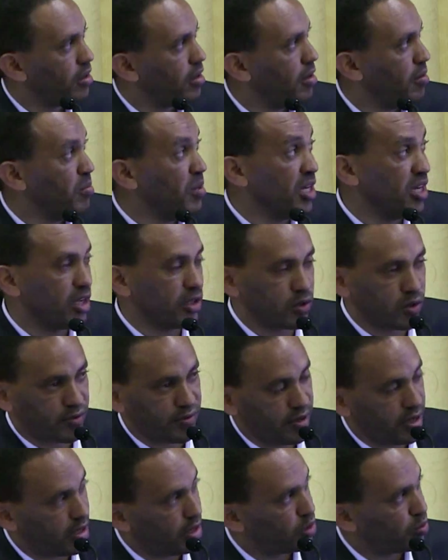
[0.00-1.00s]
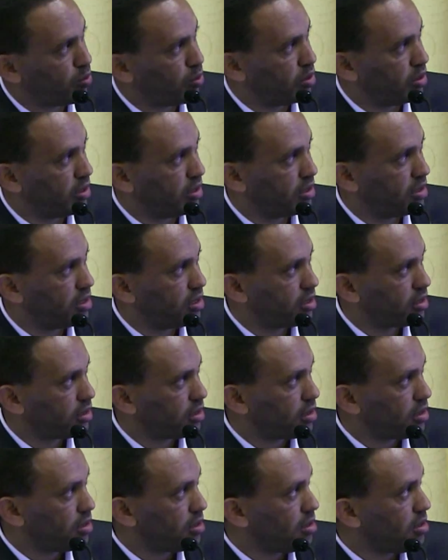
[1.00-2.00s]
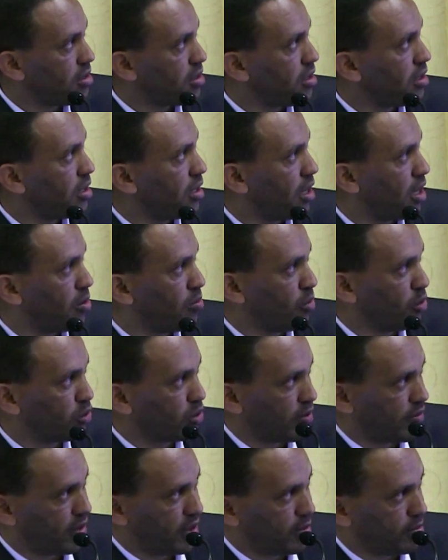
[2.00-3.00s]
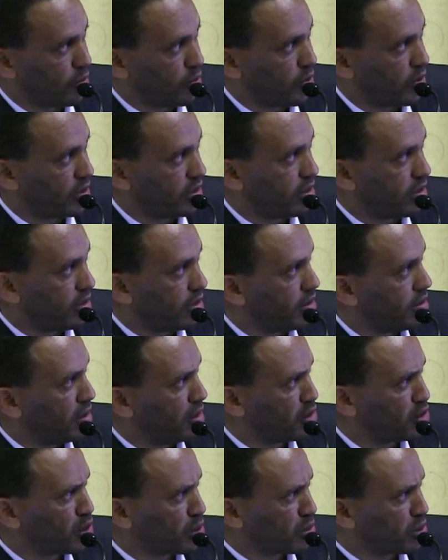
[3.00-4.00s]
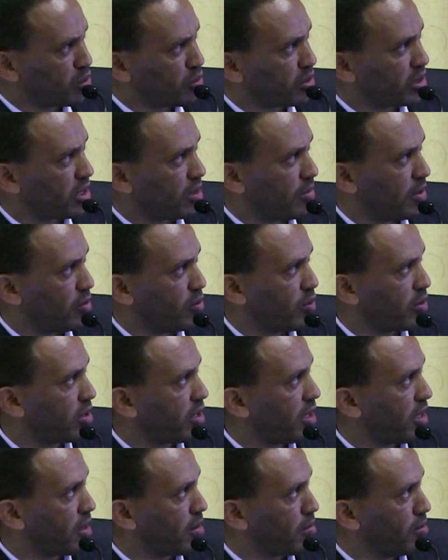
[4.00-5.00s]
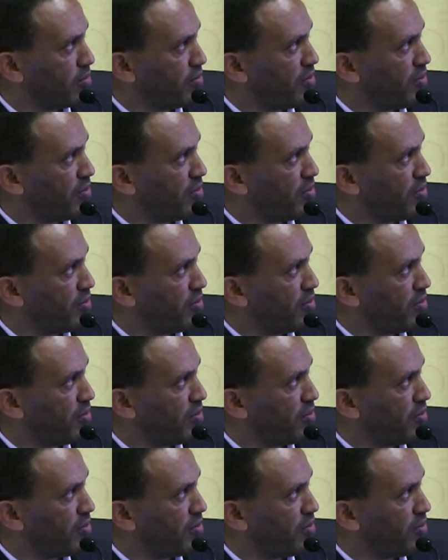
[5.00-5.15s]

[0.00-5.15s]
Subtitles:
The mean age of the respondents, and most of them were, the distribution was somehow okay.